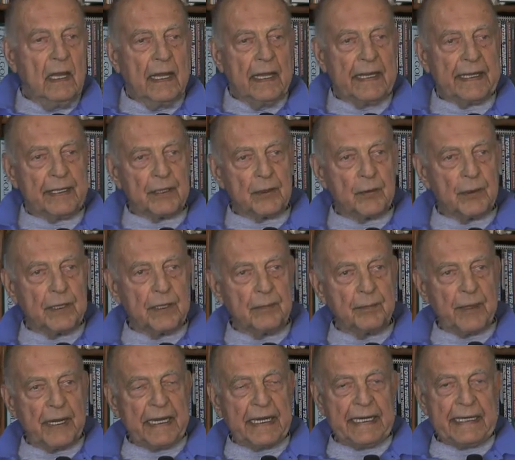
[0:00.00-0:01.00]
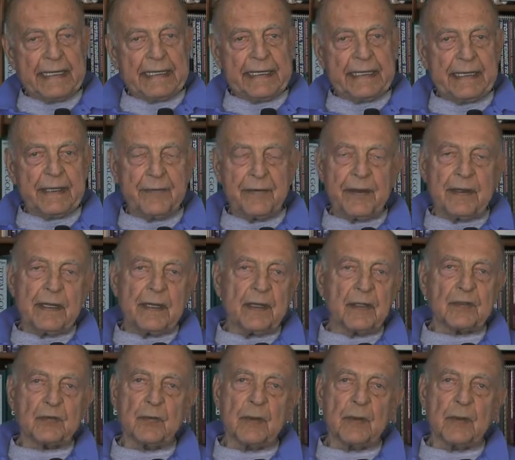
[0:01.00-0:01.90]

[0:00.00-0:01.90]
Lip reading: are in pain and everything else